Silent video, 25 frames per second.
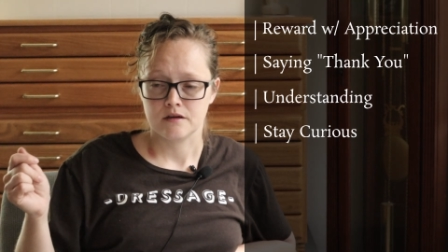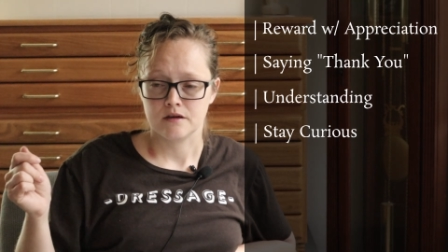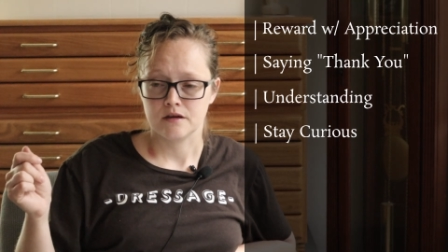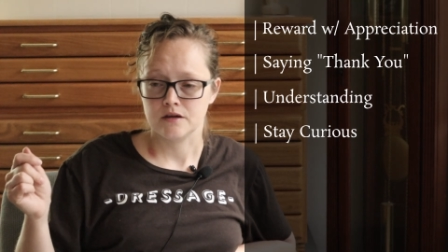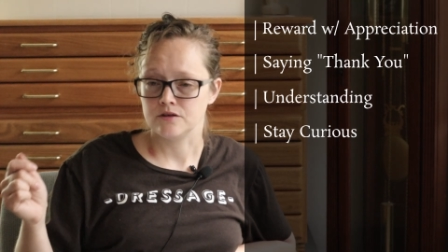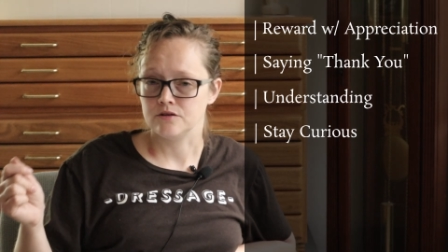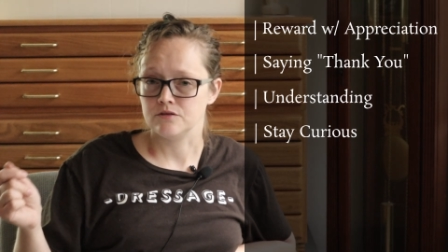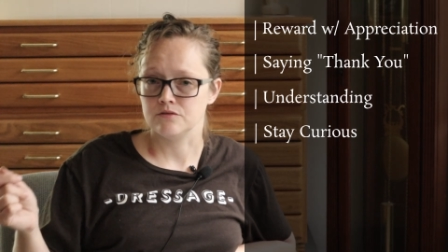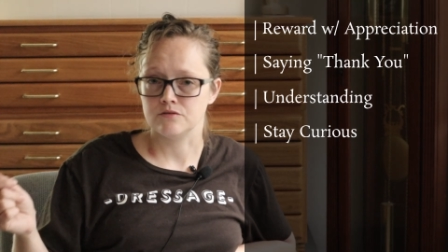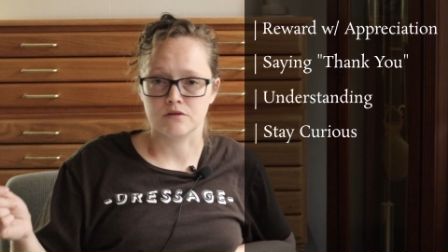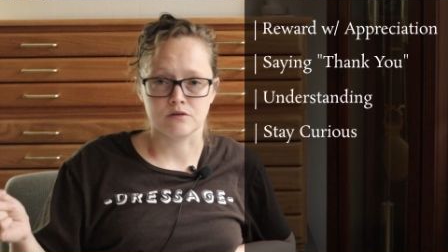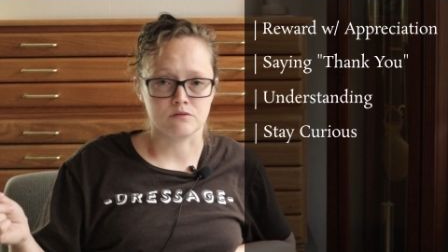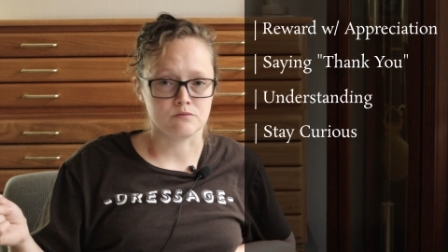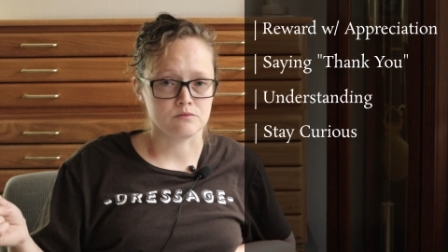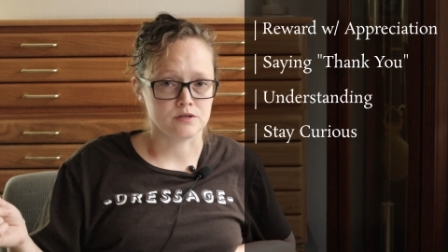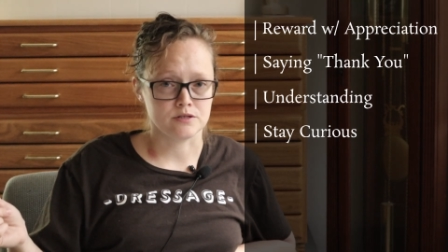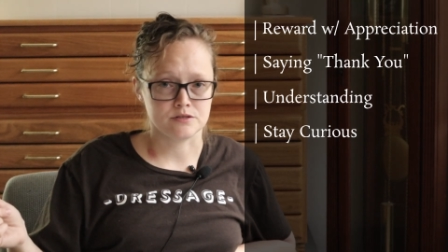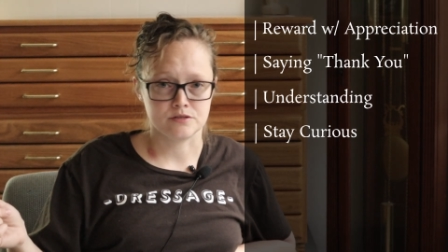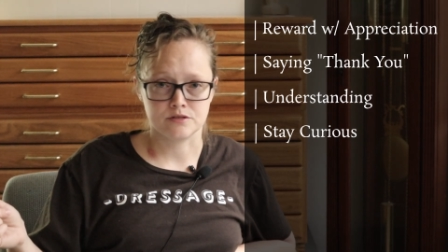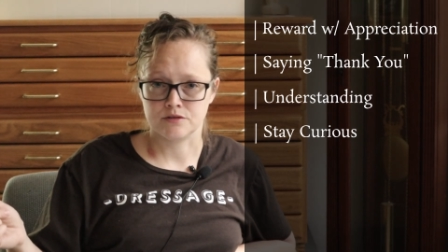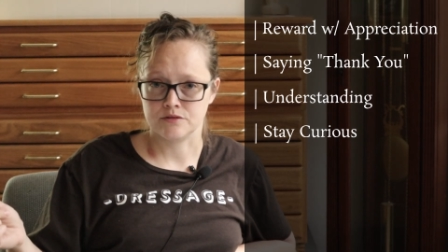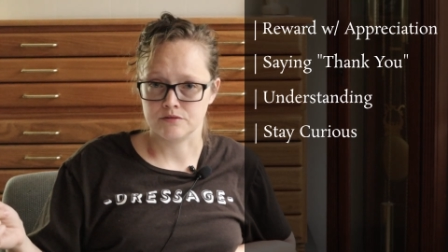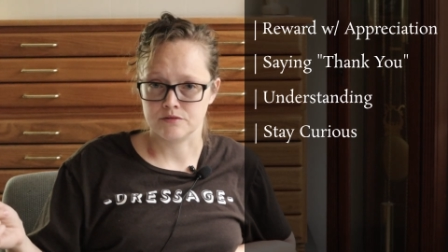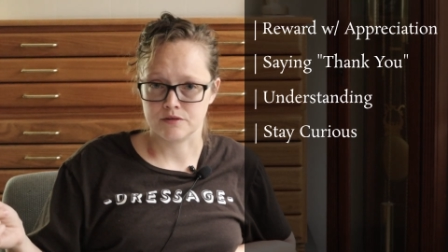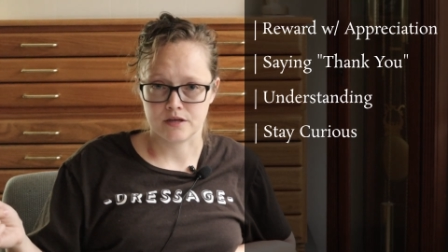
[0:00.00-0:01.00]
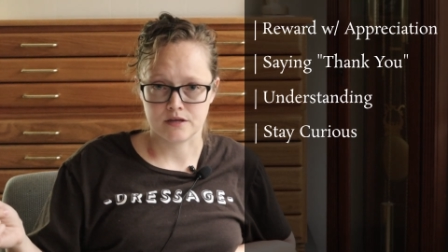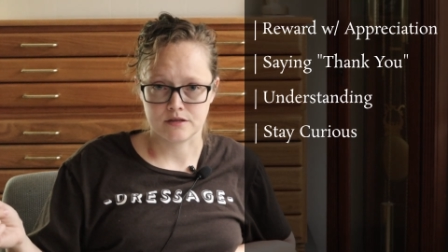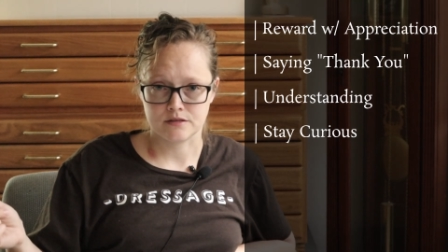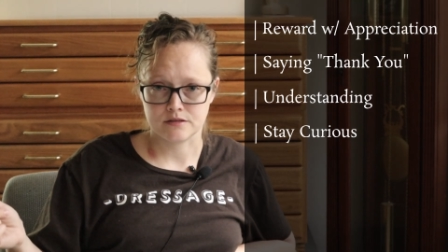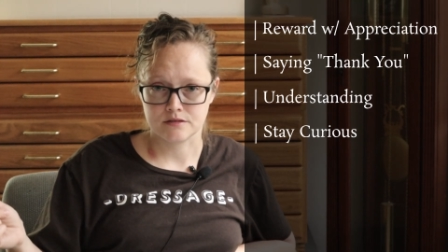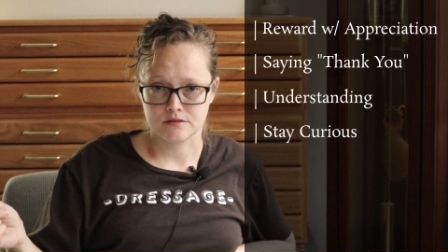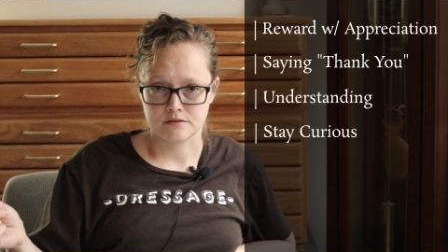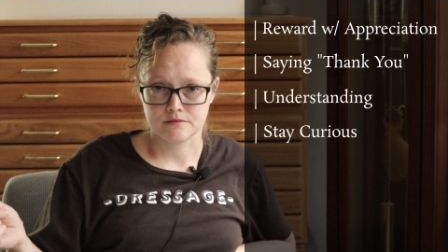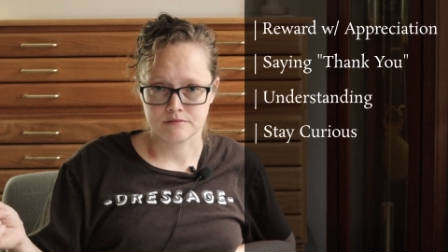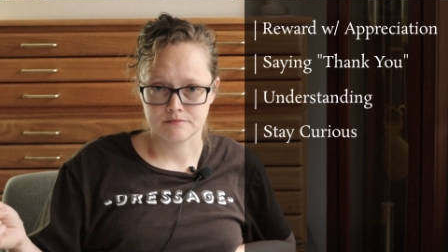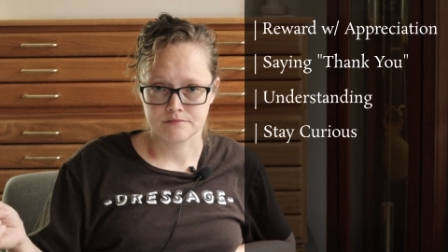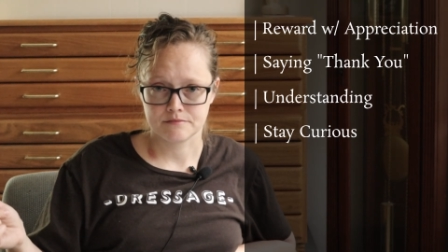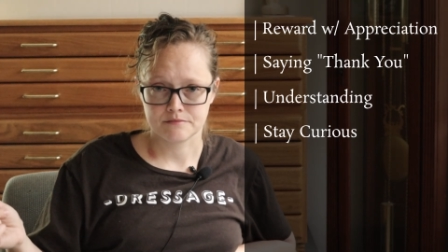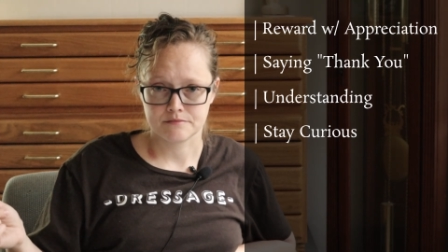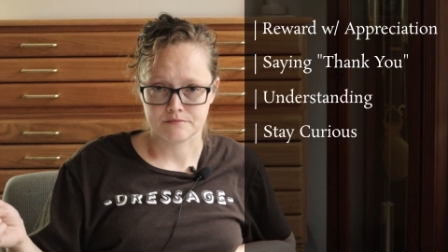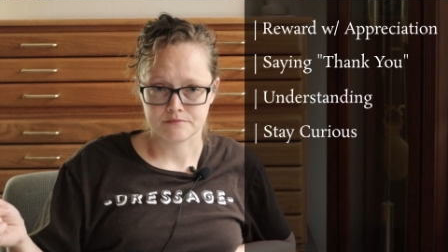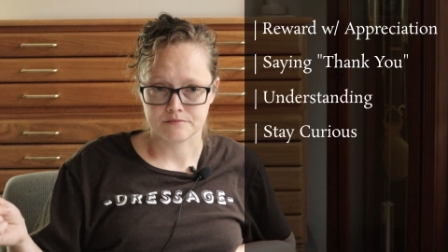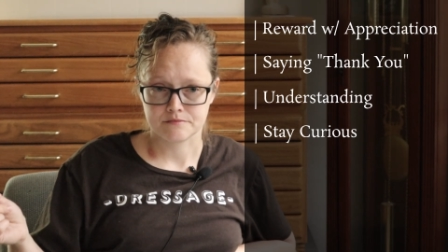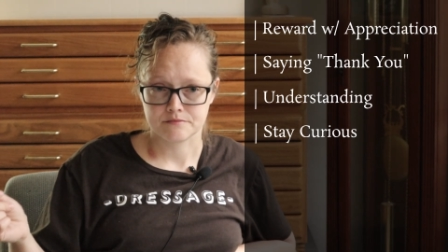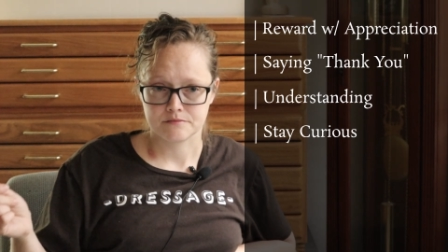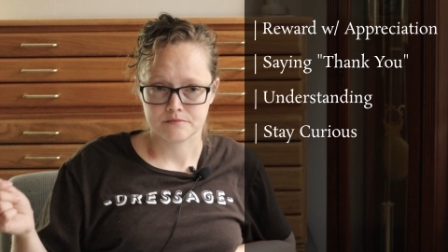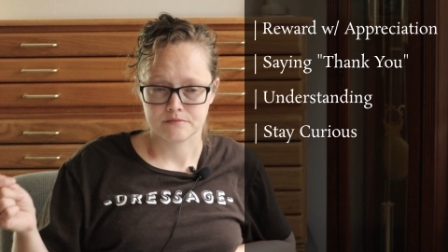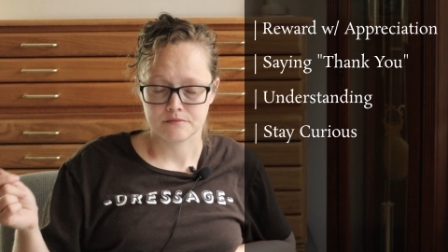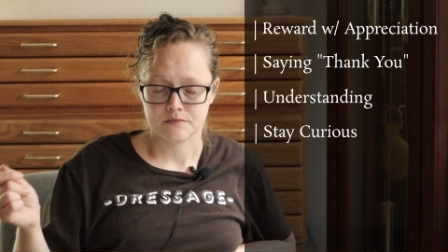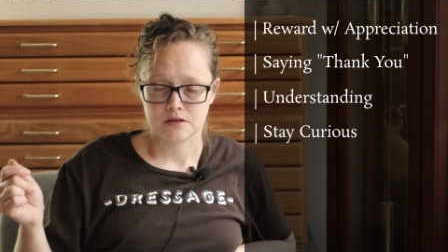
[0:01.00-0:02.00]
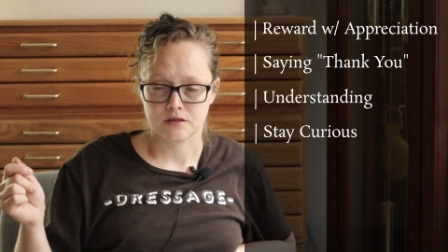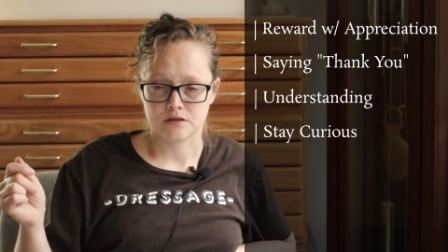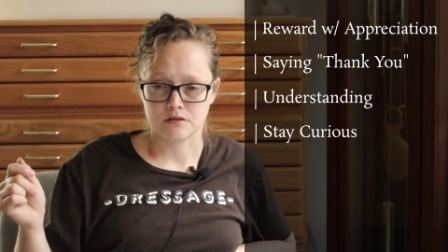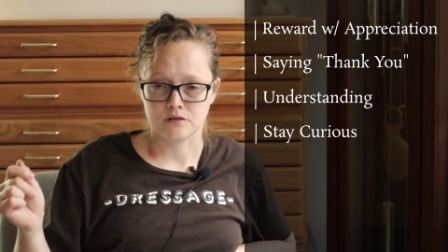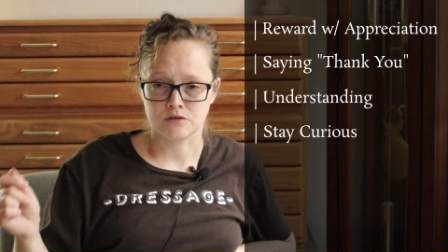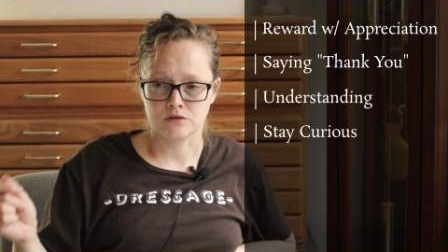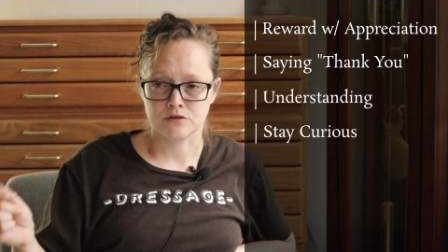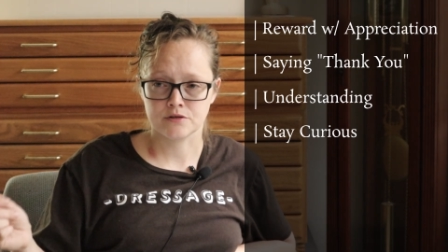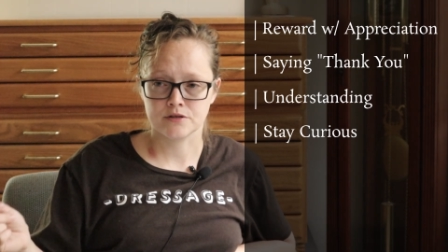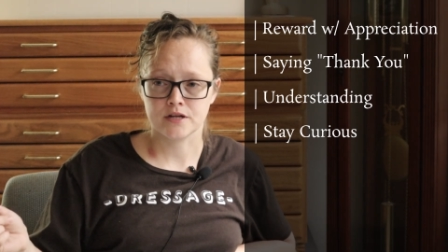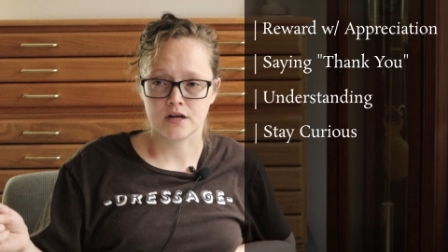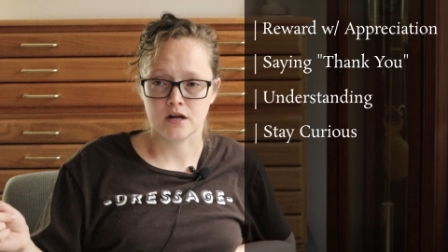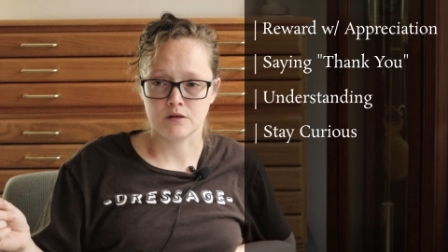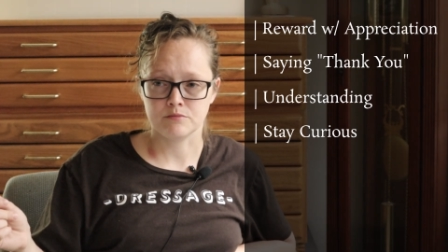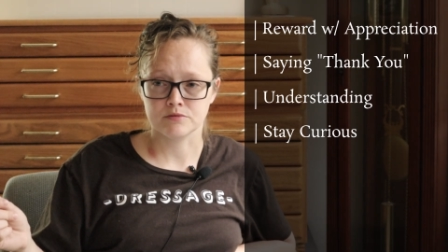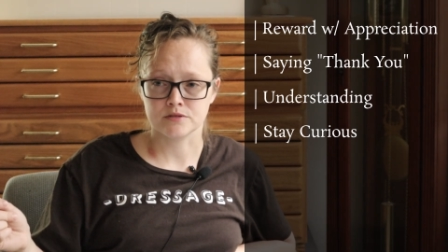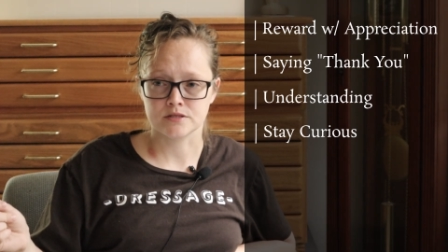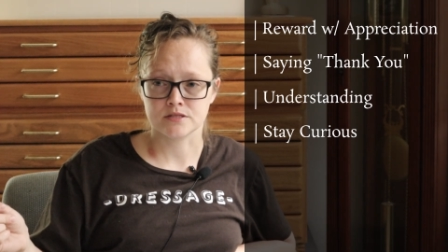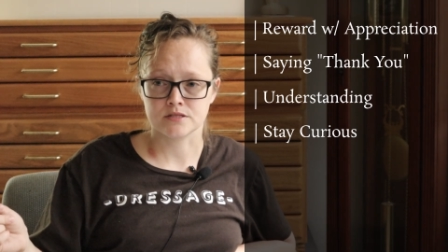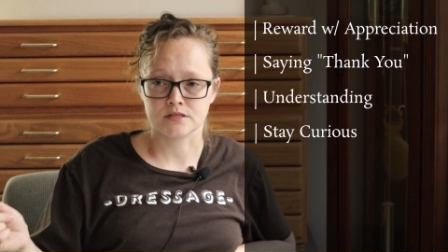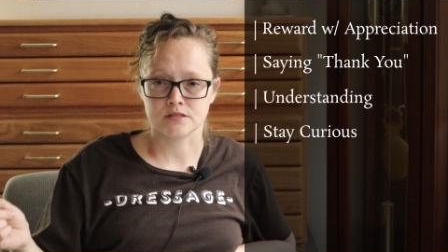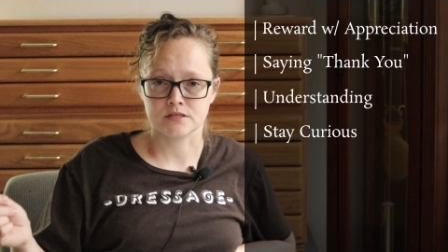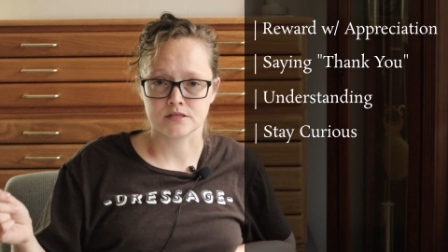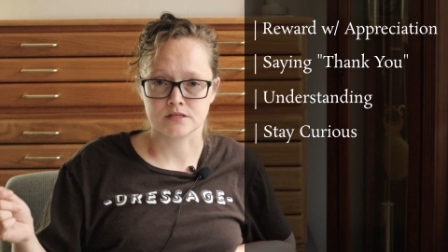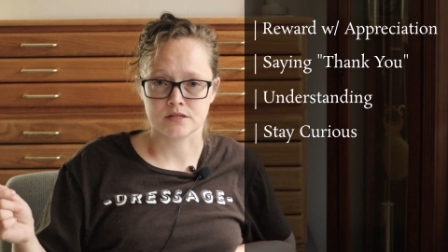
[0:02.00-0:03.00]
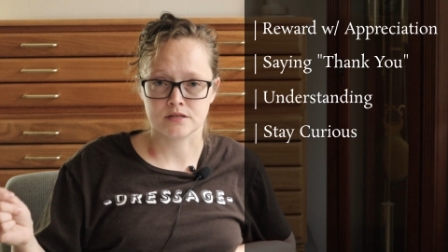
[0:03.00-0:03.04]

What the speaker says: And you don't want to do that. Learned helplessness